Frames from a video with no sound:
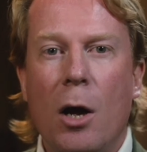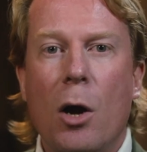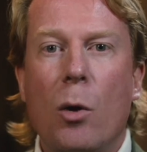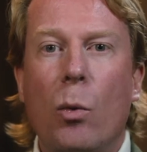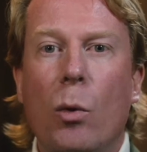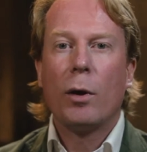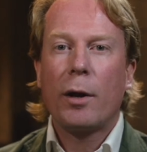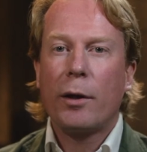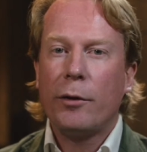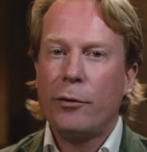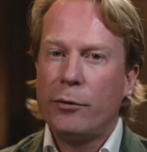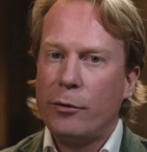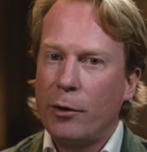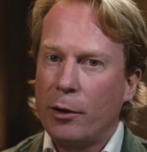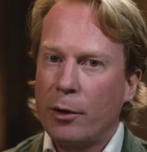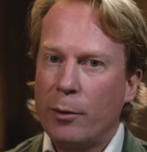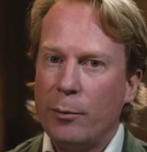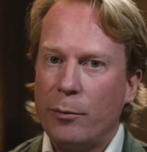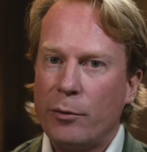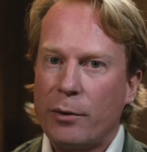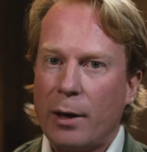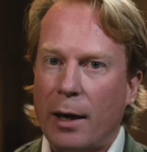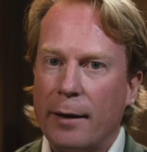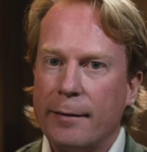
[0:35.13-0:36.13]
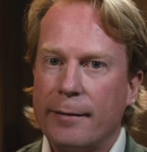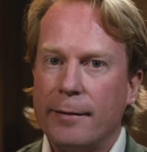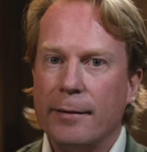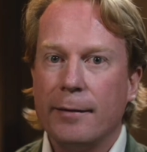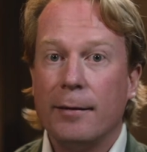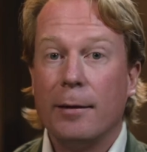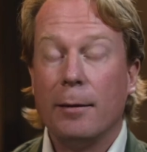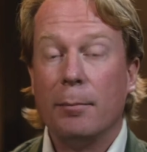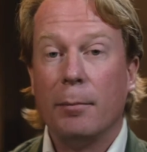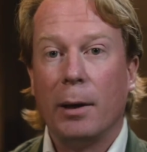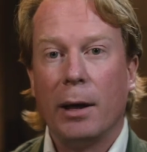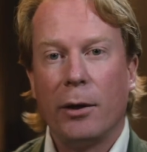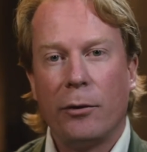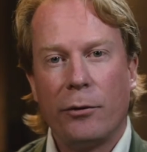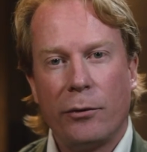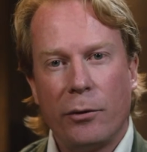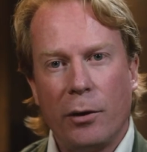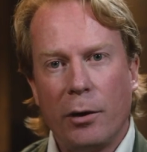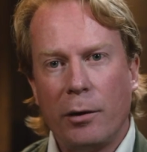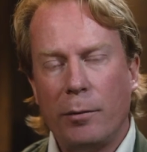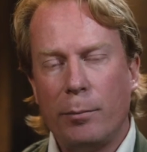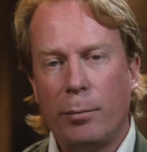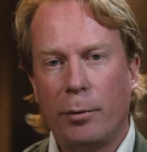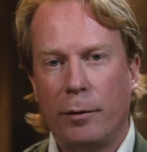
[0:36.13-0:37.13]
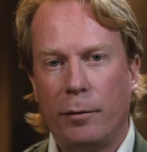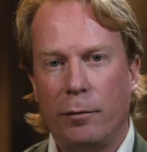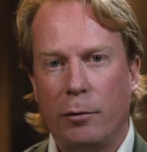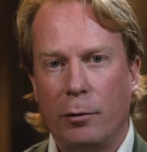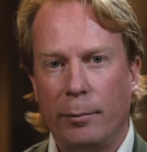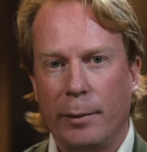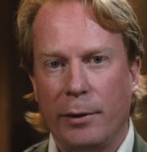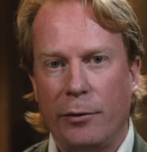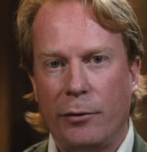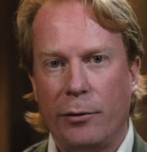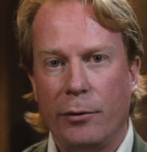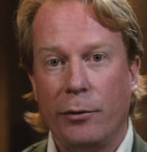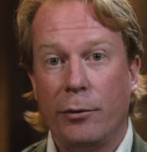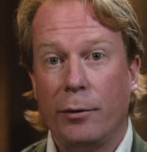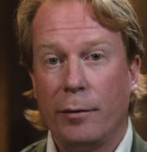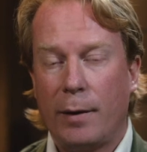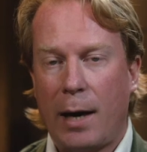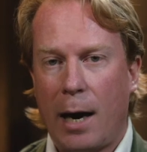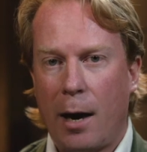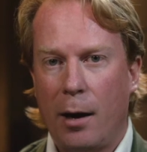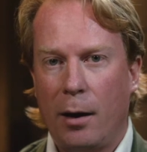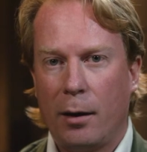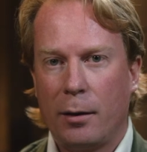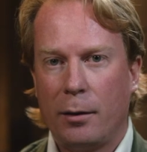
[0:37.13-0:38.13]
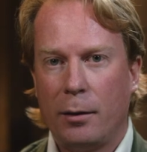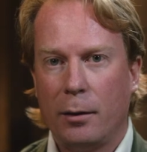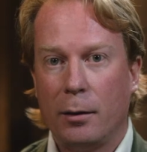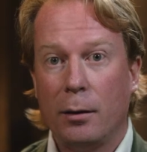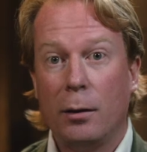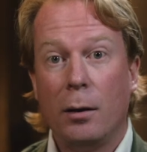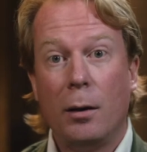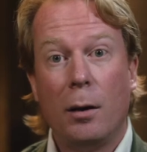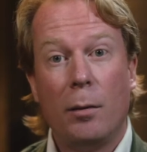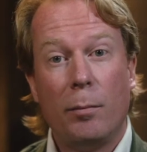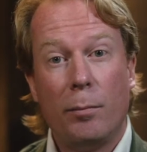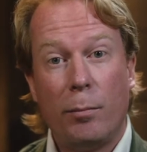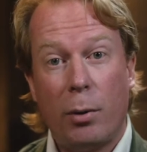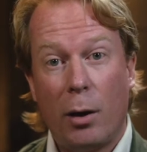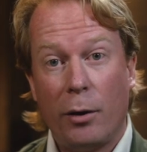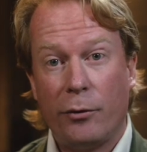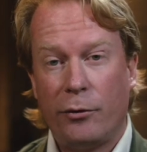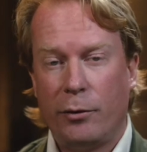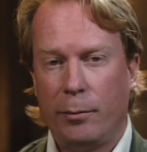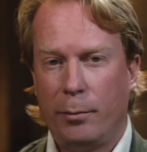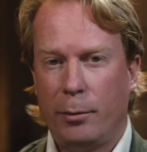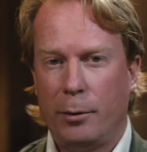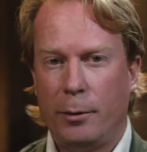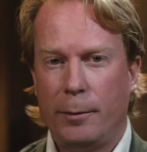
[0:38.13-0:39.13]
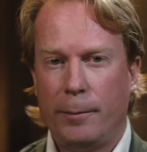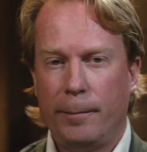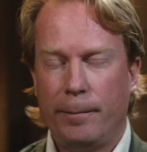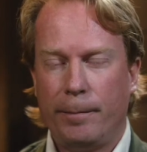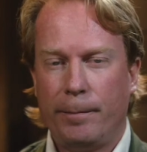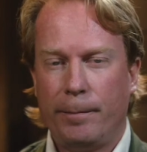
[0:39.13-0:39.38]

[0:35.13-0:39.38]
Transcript: What are the circumstances that make certain performances of character possible?